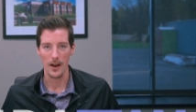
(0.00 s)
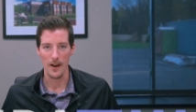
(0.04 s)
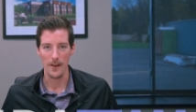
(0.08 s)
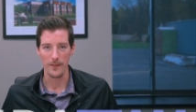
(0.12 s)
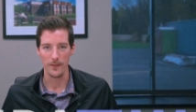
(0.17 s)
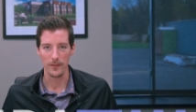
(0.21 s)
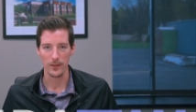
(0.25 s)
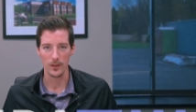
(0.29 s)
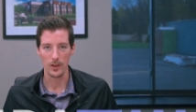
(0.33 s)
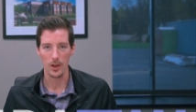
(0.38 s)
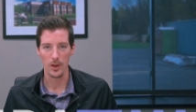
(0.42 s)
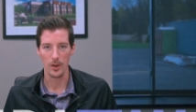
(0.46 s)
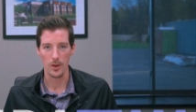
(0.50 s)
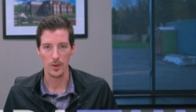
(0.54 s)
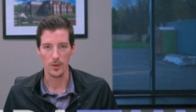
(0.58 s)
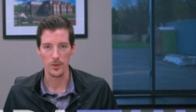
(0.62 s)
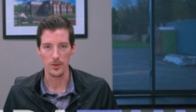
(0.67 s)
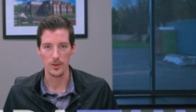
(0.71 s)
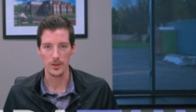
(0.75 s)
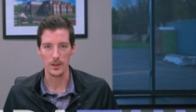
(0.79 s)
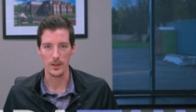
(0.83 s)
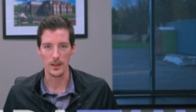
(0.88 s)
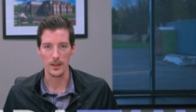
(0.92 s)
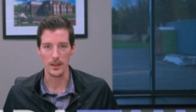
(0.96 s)

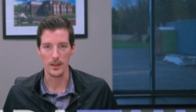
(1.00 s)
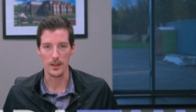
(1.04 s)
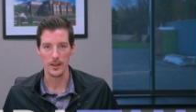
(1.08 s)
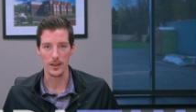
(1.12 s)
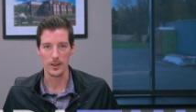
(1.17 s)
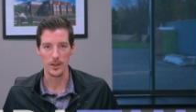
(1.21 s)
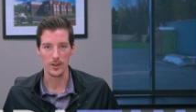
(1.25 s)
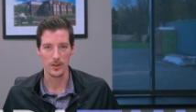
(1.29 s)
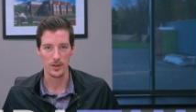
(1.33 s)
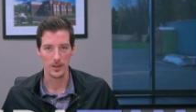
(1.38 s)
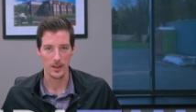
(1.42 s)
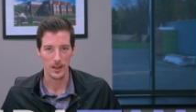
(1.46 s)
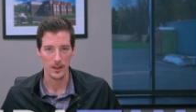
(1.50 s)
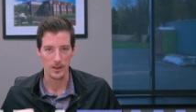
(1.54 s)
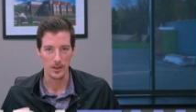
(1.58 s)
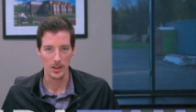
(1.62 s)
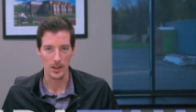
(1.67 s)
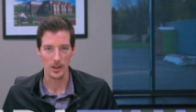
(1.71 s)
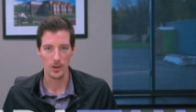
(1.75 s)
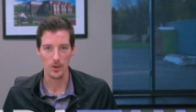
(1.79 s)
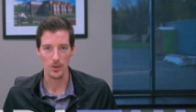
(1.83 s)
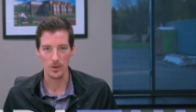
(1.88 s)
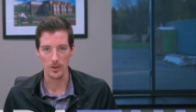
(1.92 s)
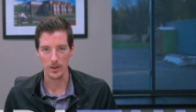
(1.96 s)
flows and just
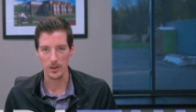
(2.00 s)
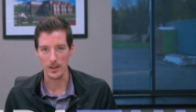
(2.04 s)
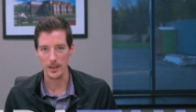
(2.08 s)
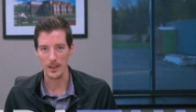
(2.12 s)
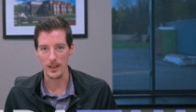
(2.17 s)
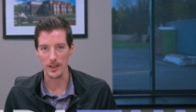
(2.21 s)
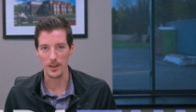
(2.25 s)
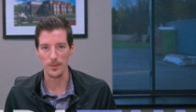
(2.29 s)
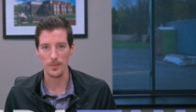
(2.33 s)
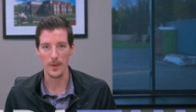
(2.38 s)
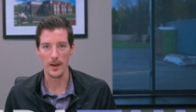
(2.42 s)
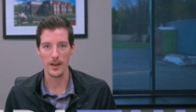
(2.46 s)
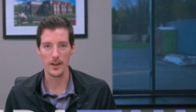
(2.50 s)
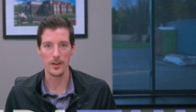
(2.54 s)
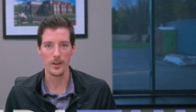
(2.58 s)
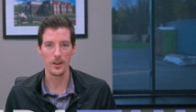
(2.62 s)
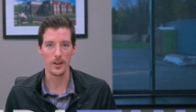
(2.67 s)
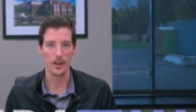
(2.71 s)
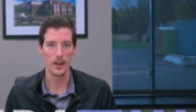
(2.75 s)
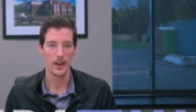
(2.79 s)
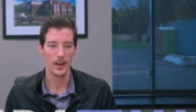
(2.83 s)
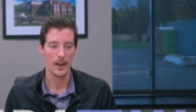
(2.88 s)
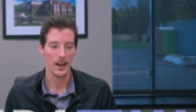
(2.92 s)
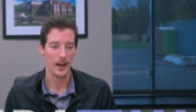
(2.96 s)
continuously gets
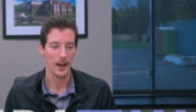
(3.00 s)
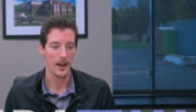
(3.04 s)
better,